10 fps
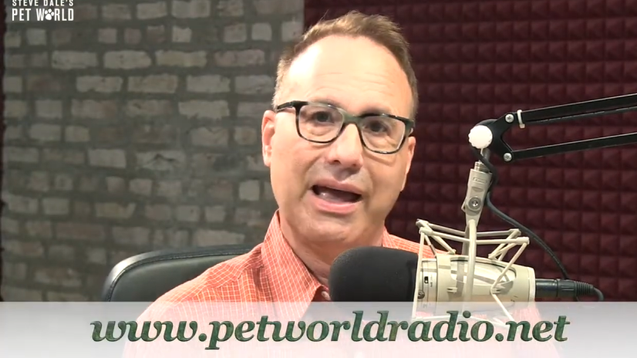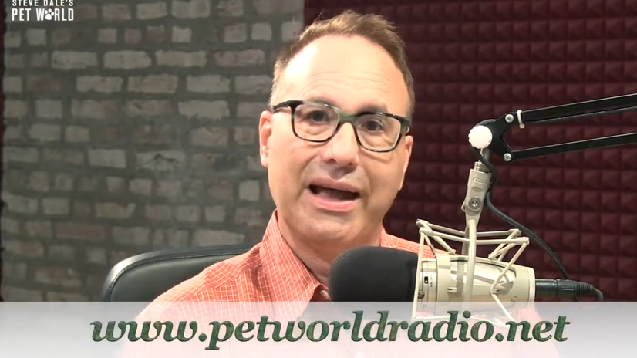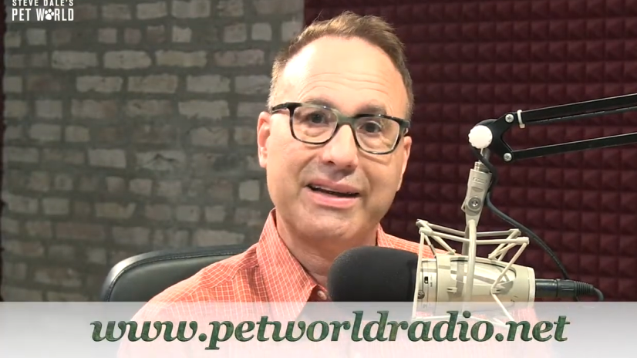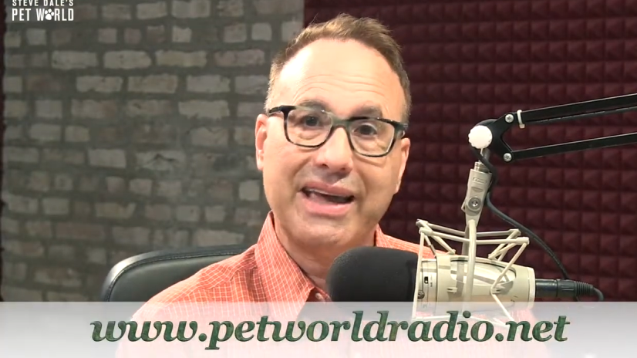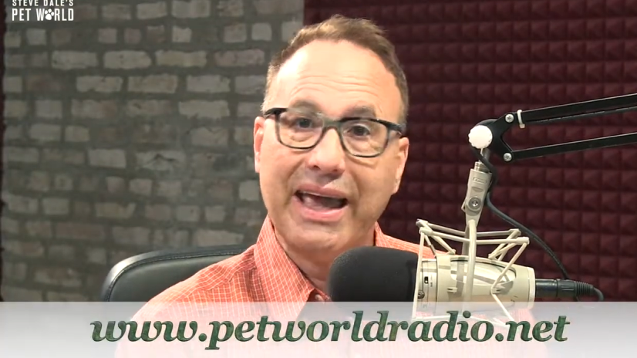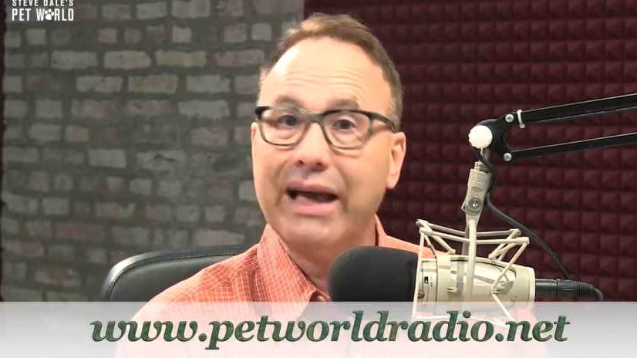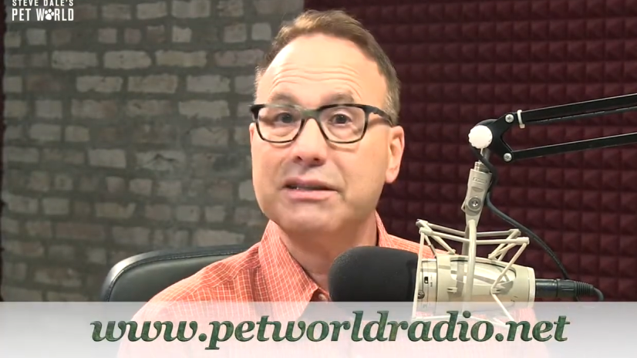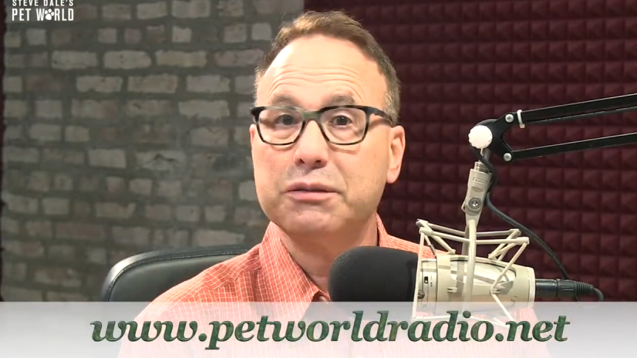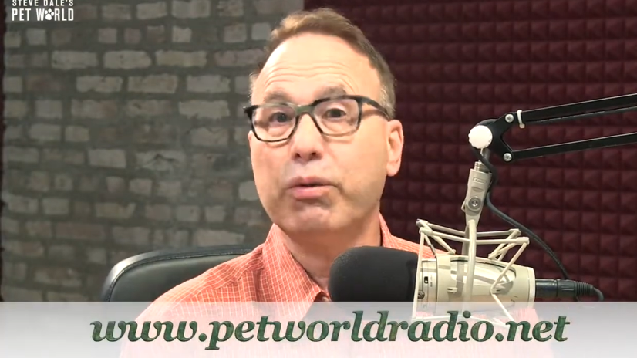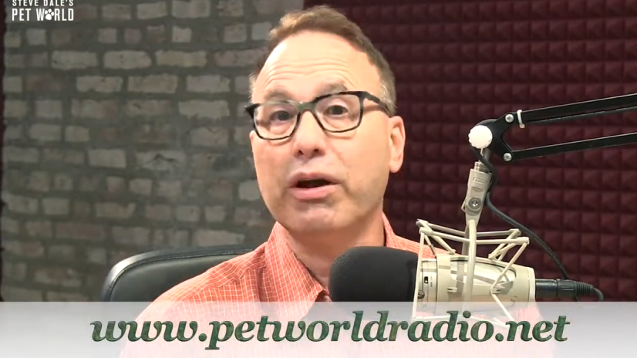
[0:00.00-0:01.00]
and
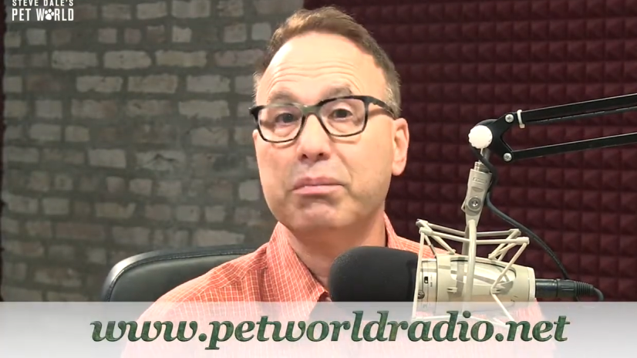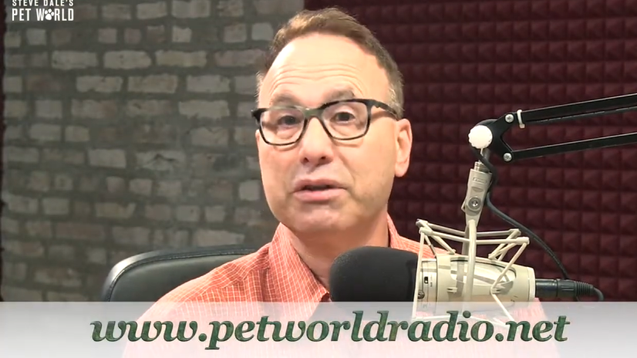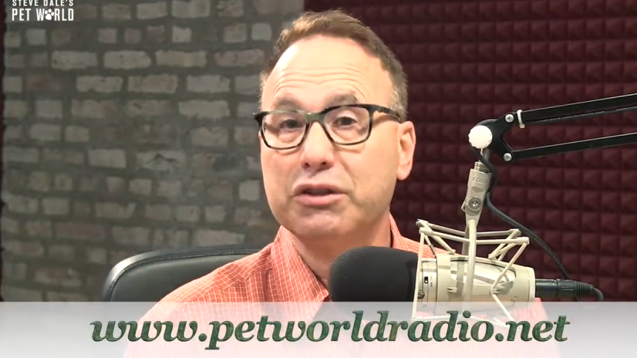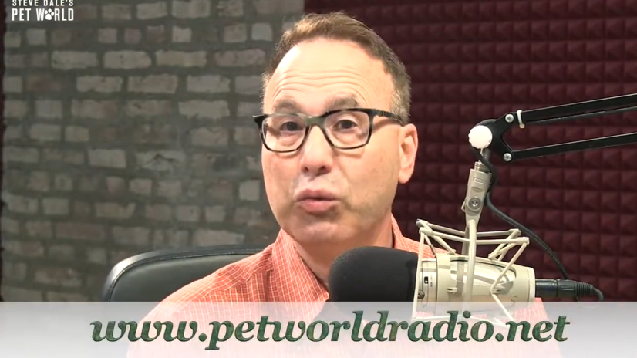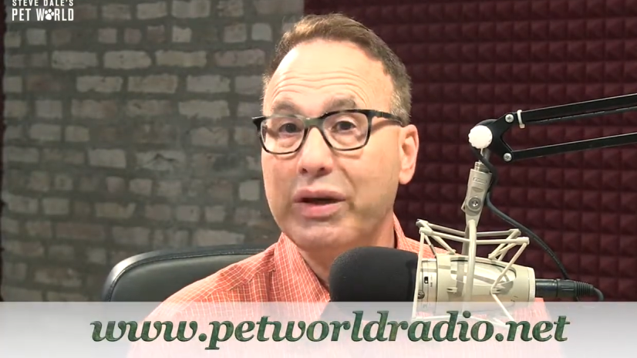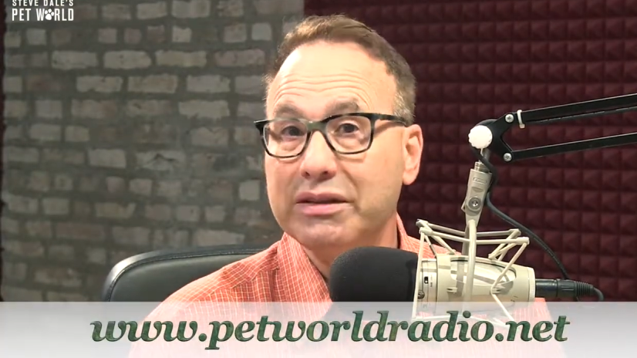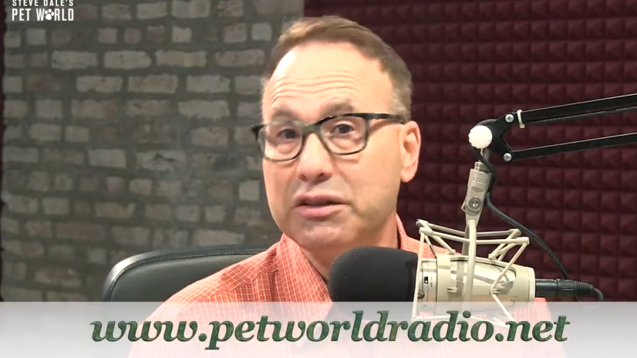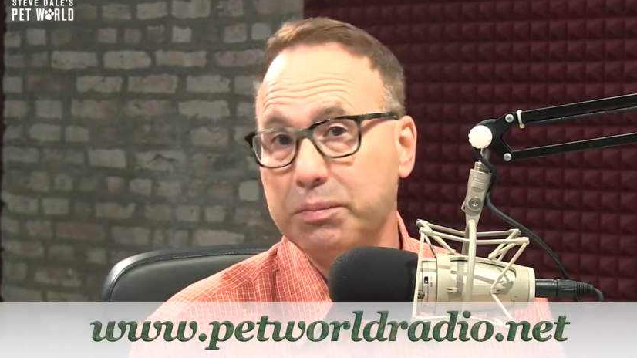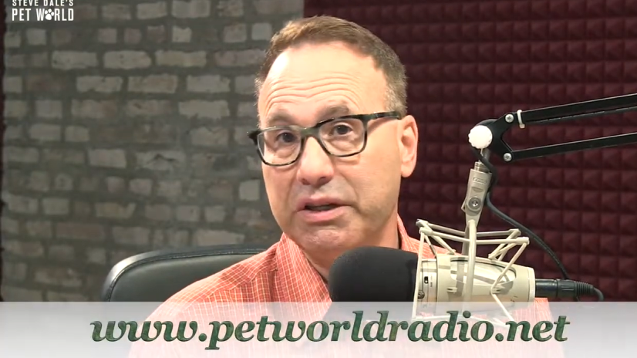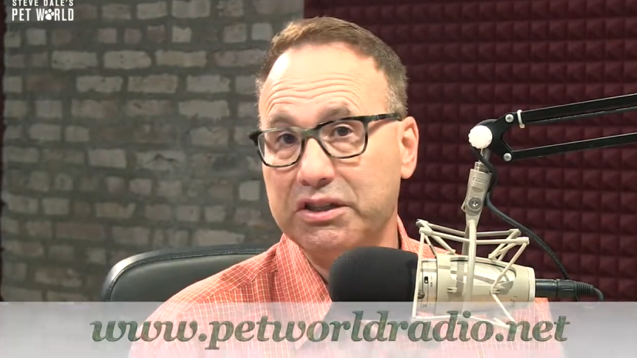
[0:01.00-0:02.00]
can spread between
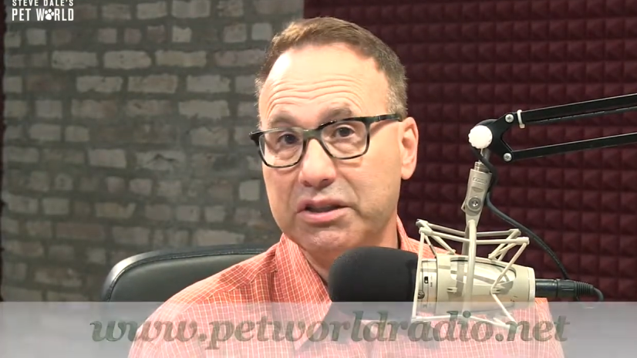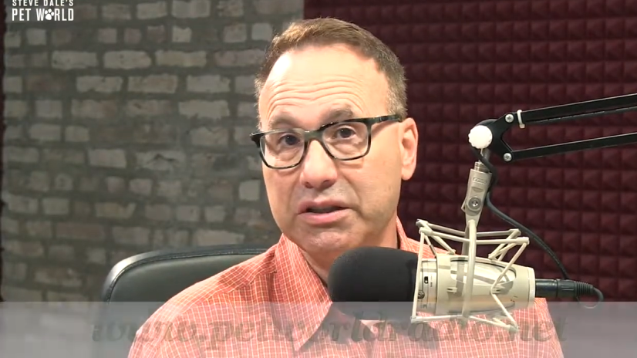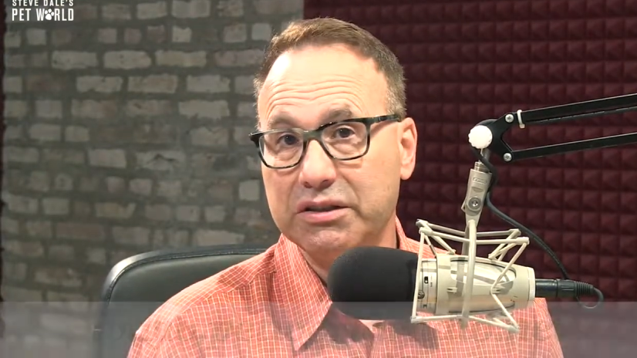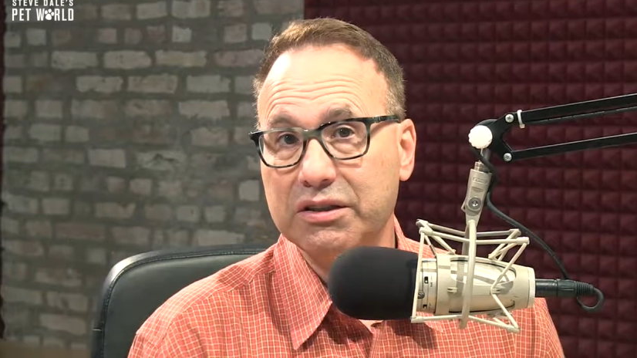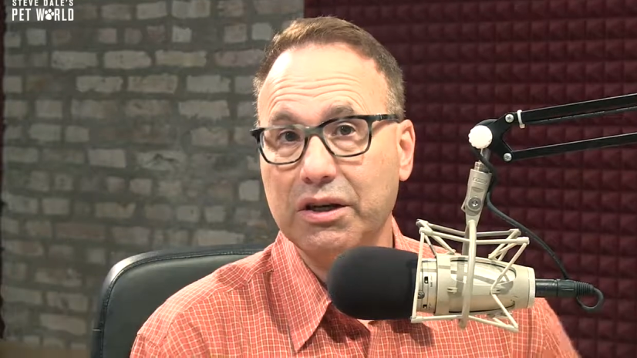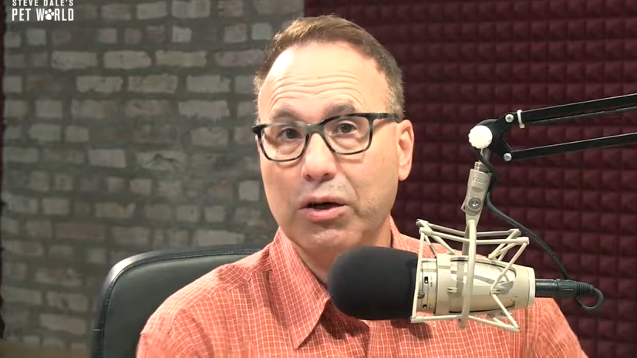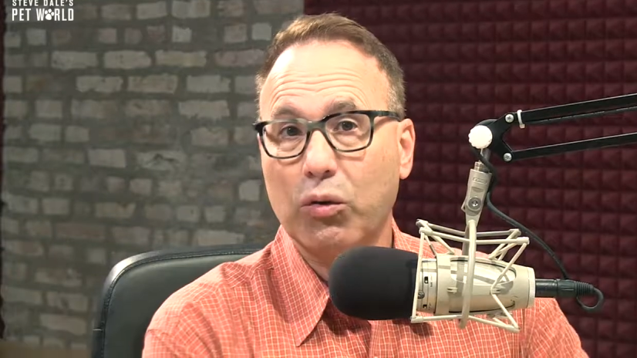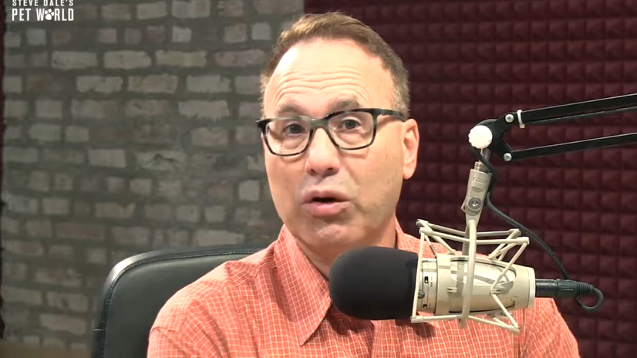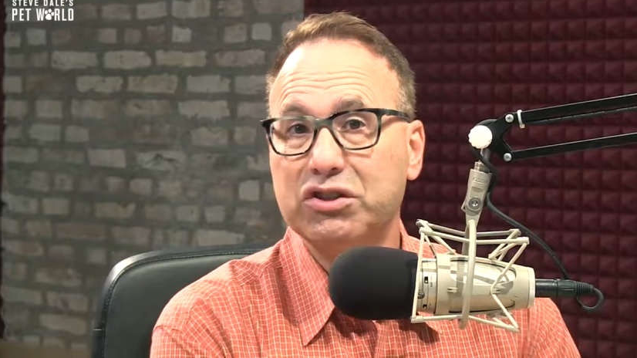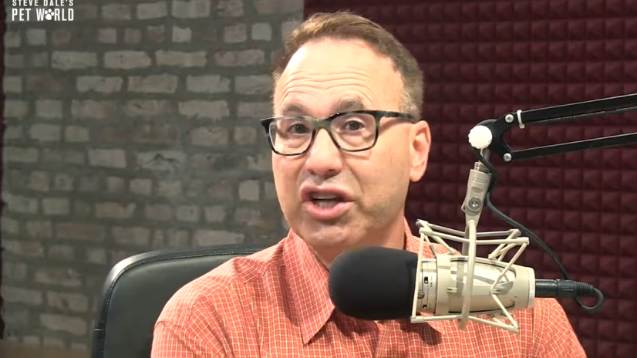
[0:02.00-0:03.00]
species or